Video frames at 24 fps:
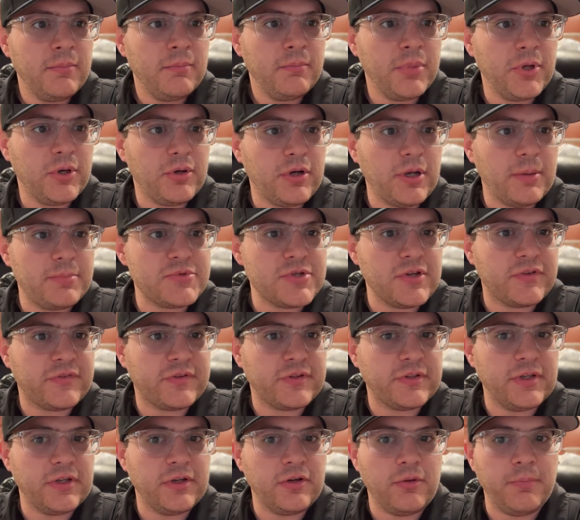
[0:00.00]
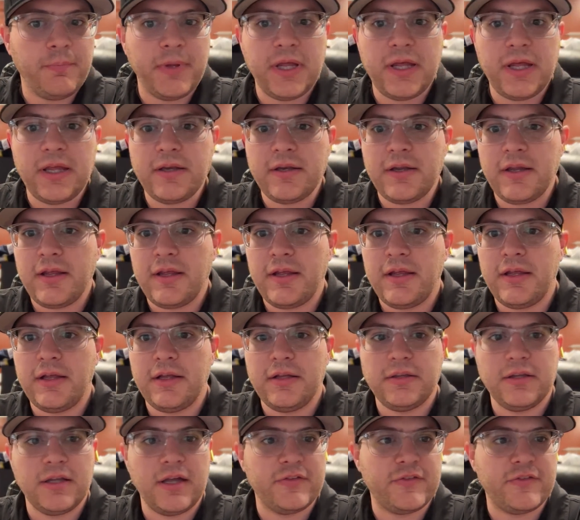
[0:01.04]
build up just a little bit.
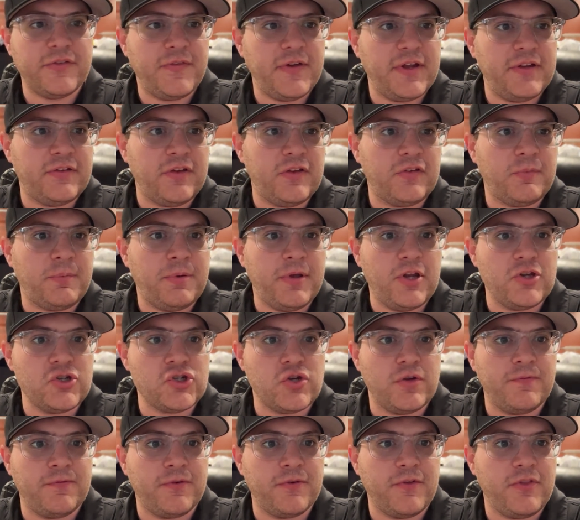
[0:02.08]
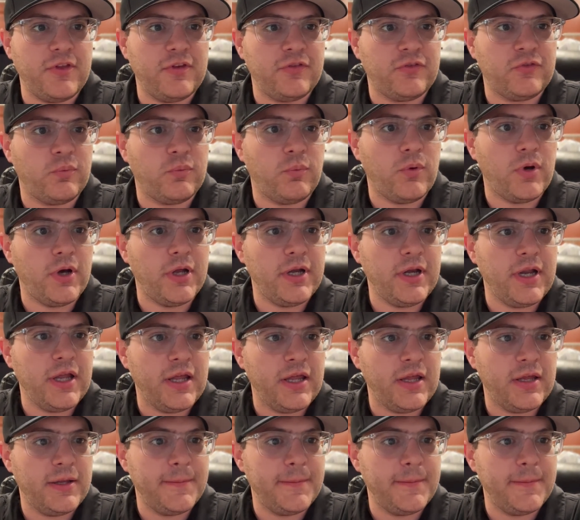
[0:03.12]
Lots of anticipation for this one.